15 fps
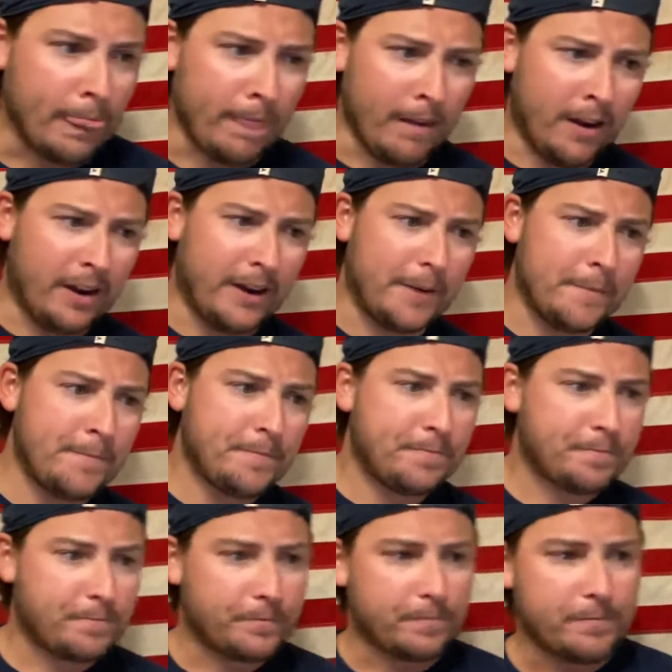All right.
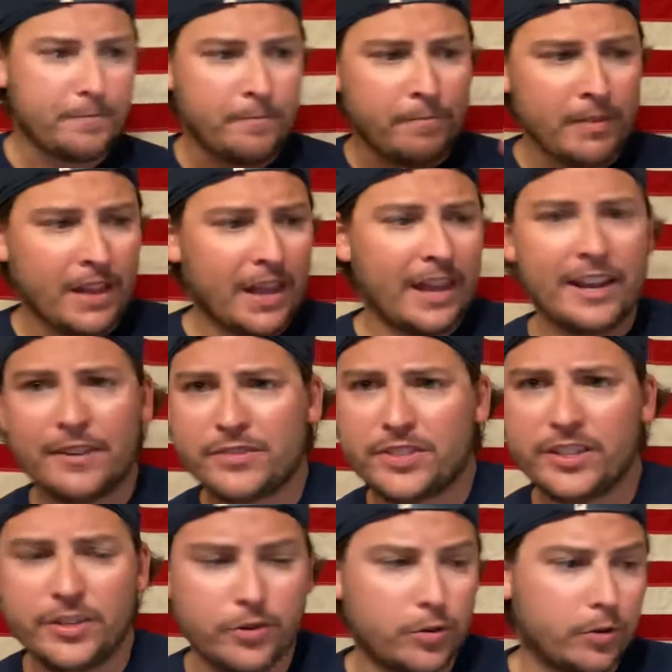
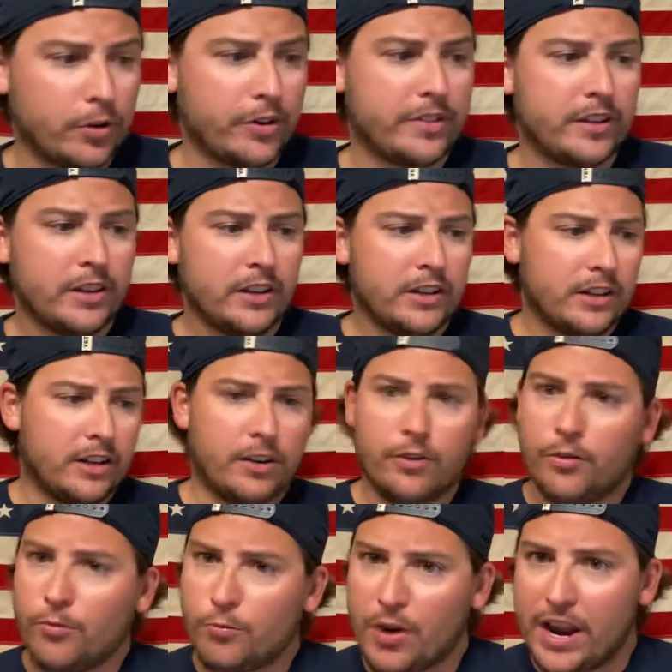AFC North,
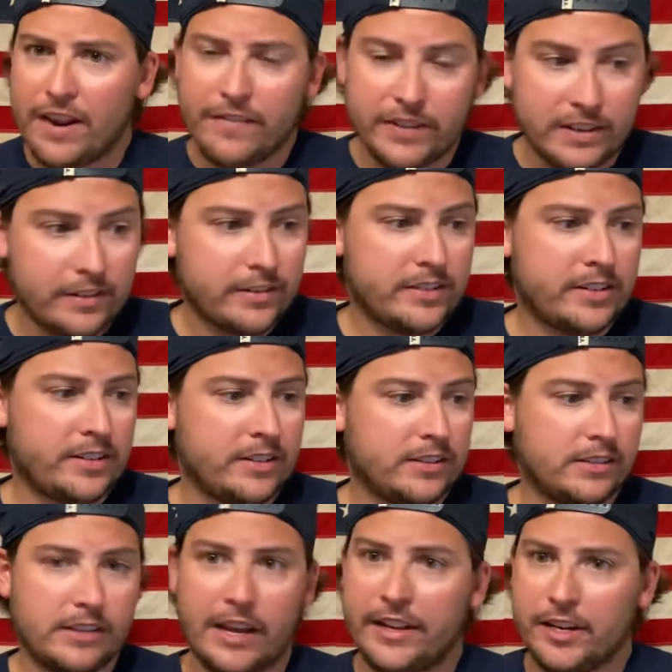Ravens
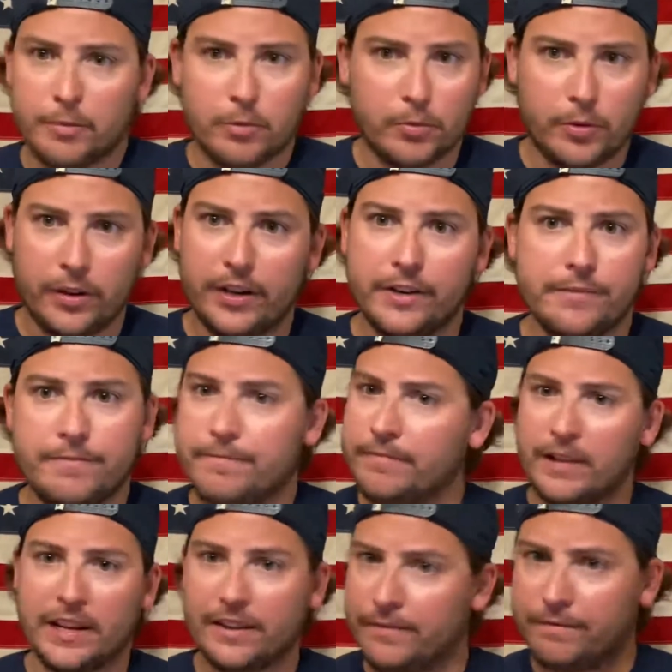at number 1. I
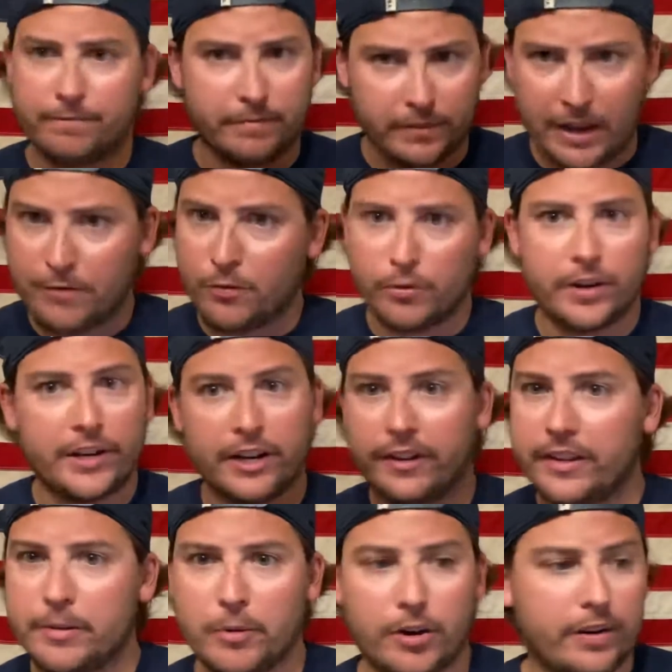gave a rundown of
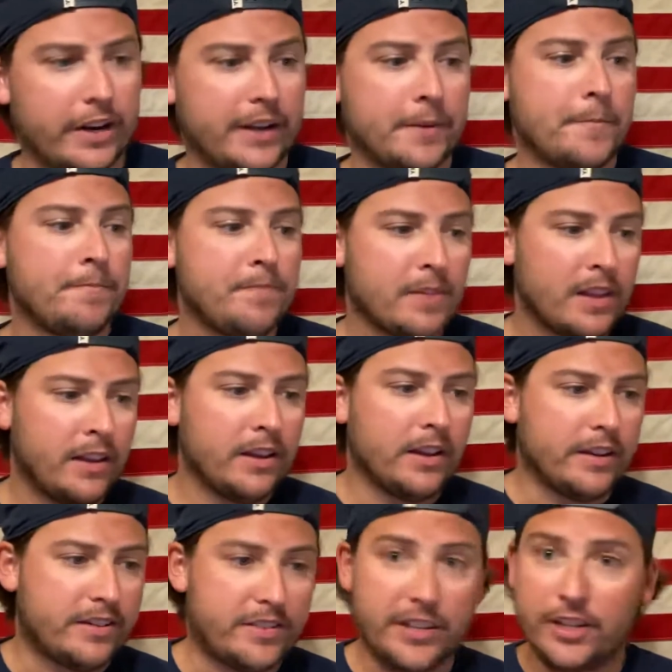them already.
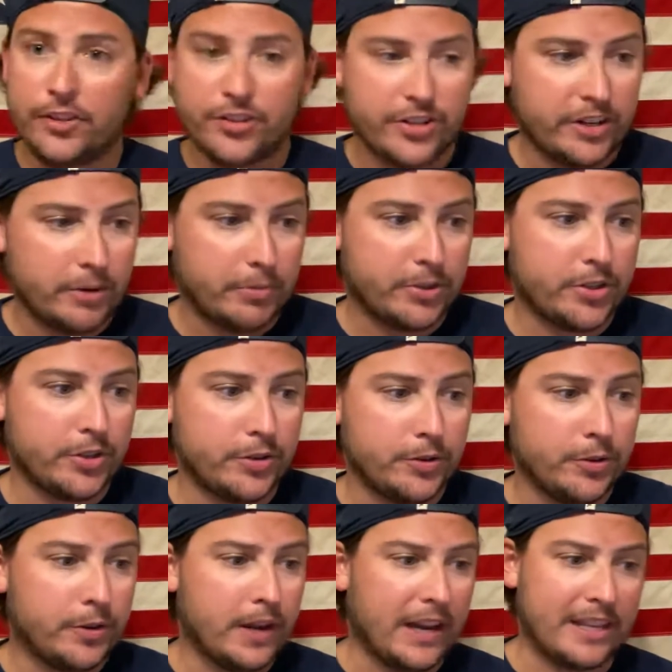Steelers at number
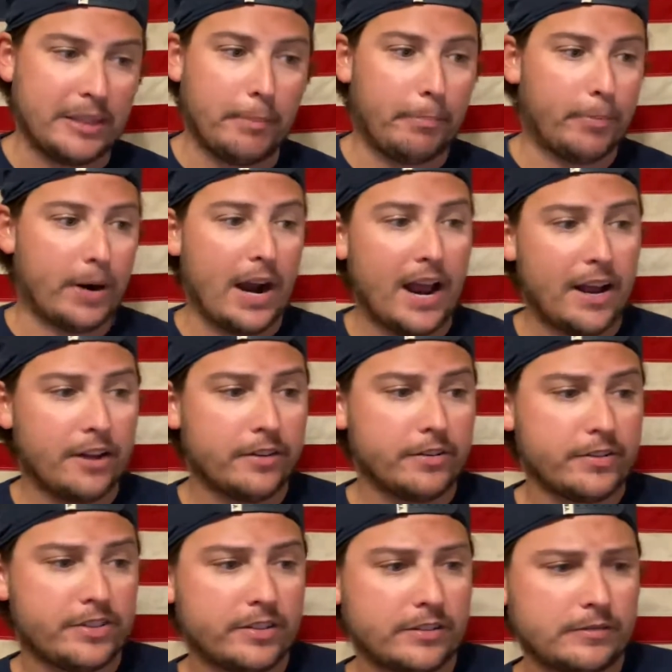2. I got the
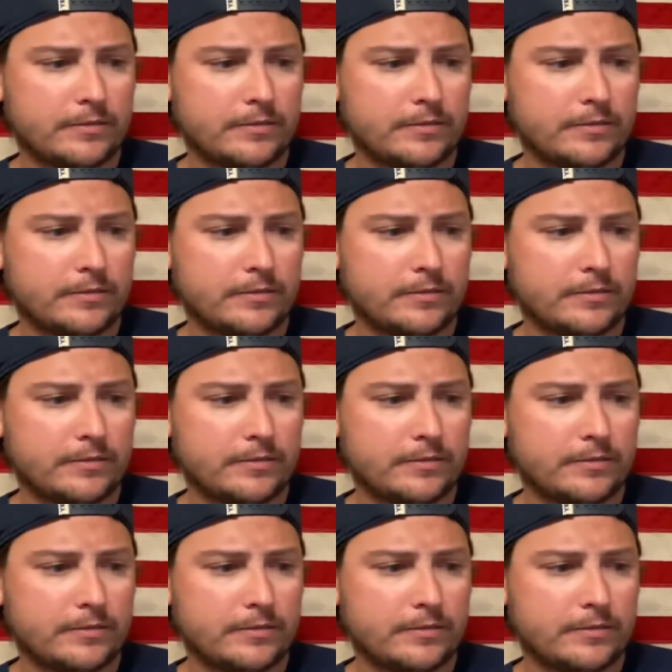Browns